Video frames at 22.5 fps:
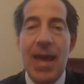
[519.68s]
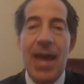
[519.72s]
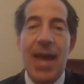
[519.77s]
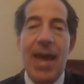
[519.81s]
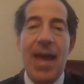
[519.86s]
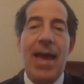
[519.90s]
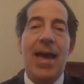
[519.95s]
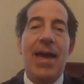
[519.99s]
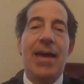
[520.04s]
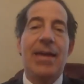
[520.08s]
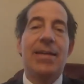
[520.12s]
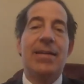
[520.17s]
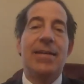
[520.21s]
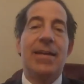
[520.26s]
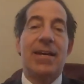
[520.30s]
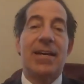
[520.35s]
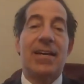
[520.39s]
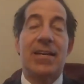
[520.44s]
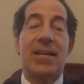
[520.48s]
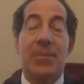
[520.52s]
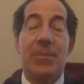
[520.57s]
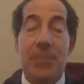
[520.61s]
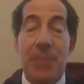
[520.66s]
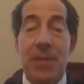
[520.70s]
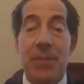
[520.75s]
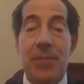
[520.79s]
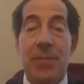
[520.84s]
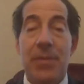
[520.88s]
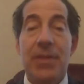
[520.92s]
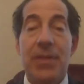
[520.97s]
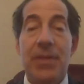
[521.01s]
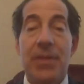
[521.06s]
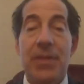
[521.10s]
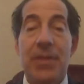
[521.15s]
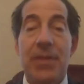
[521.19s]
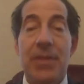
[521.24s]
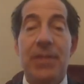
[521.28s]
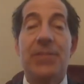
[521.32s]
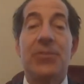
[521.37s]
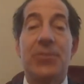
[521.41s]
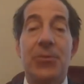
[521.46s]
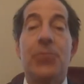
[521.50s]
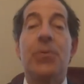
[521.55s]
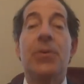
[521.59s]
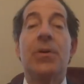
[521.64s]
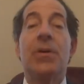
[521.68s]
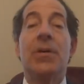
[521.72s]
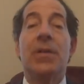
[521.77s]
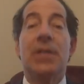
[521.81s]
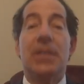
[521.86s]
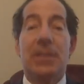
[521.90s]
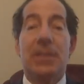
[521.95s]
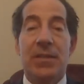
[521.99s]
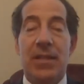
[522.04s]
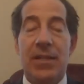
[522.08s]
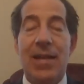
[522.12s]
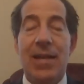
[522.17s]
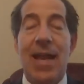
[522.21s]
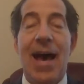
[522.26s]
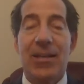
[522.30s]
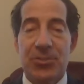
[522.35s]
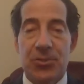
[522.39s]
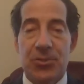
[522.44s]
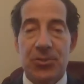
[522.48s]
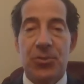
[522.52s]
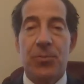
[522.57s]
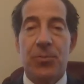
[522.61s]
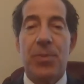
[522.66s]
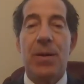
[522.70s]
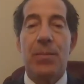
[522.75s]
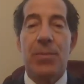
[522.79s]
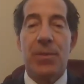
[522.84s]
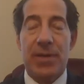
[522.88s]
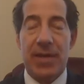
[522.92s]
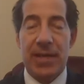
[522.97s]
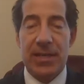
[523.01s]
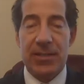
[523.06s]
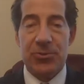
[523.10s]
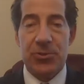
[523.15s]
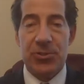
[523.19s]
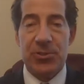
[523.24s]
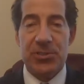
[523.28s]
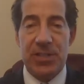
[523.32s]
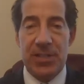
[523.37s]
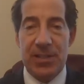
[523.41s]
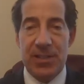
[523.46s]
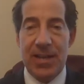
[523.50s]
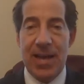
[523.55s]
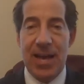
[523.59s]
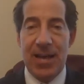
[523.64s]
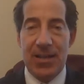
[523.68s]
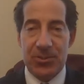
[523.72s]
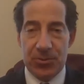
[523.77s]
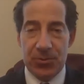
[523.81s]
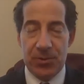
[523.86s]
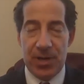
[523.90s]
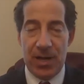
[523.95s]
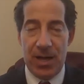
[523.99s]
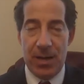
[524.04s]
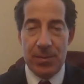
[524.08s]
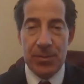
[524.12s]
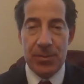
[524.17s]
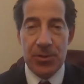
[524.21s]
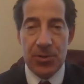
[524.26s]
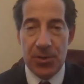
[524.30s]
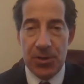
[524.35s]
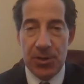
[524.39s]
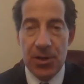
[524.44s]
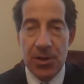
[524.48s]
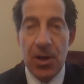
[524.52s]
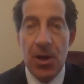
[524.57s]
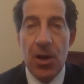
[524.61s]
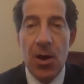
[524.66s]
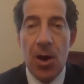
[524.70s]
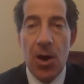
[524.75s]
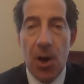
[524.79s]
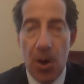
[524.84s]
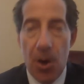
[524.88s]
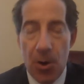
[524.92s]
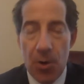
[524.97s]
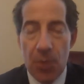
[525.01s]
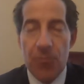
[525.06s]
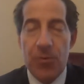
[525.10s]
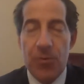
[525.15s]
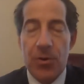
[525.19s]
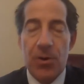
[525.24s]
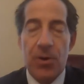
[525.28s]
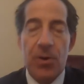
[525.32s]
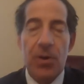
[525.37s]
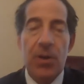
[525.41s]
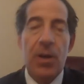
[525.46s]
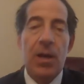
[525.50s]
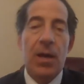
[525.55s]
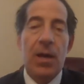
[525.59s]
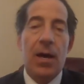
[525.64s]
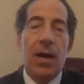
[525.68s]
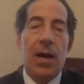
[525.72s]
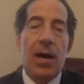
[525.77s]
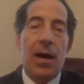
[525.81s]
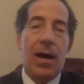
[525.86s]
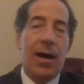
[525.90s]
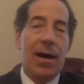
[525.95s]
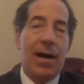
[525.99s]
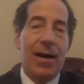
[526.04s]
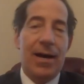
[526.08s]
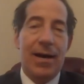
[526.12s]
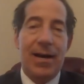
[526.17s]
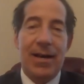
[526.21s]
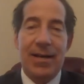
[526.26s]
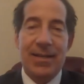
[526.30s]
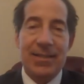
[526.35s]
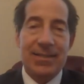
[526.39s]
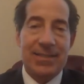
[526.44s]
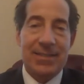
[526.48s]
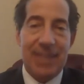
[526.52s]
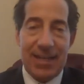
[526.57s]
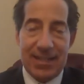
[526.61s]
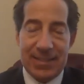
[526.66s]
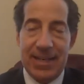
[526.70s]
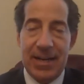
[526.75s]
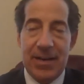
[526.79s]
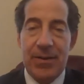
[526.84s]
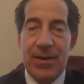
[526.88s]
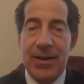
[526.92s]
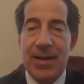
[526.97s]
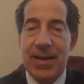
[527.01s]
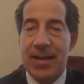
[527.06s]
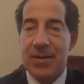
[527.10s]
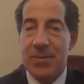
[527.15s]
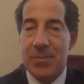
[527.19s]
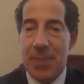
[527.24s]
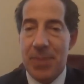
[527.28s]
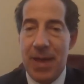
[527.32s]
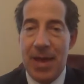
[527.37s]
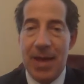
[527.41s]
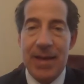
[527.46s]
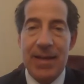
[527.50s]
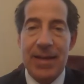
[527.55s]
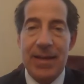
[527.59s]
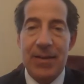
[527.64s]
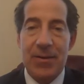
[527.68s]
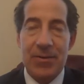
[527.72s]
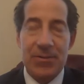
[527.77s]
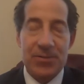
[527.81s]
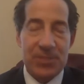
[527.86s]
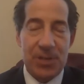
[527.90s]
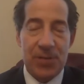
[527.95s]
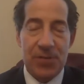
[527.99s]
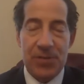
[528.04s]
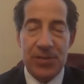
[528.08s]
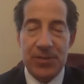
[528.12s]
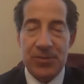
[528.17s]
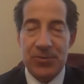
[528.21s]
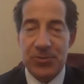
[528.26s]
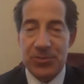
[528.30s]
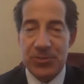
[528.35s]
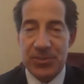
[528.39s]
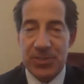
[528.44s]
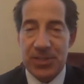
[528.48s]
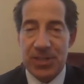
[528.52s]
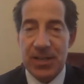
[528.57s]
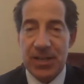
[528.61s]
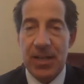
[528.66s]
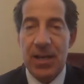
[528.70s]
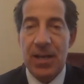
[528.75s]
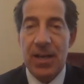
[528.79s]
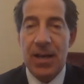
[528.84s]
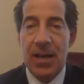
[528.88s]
and a commitment to the national public interest and the national common good over sectarian, petty, or self-interested